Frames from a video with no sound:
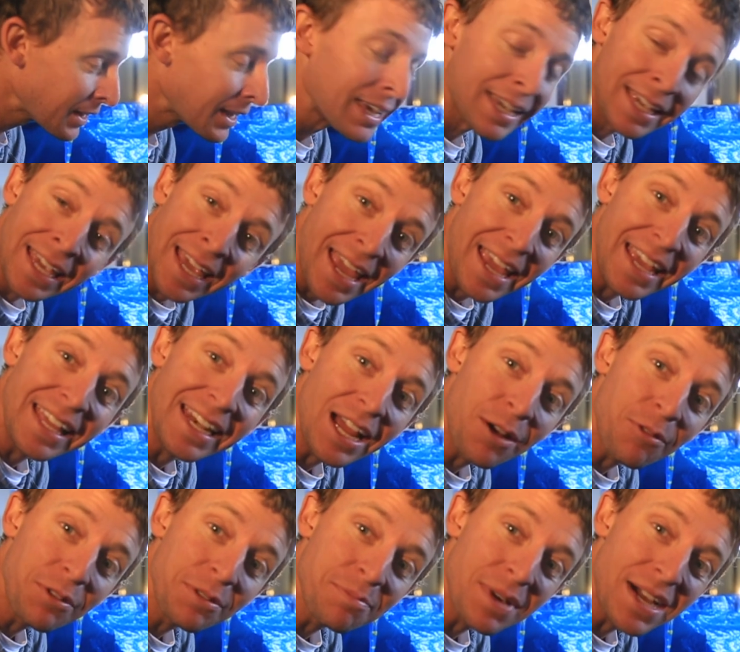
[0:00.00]
Hanging
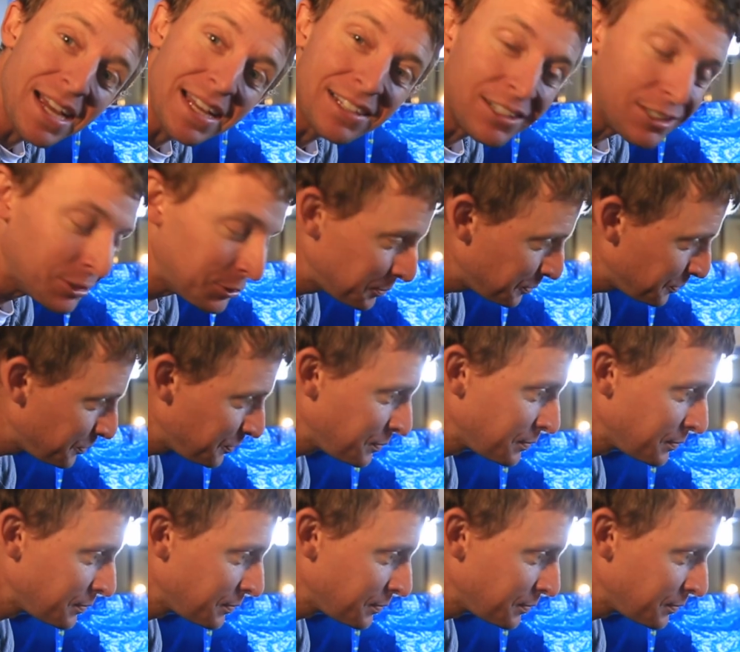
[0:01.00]
out with Michael.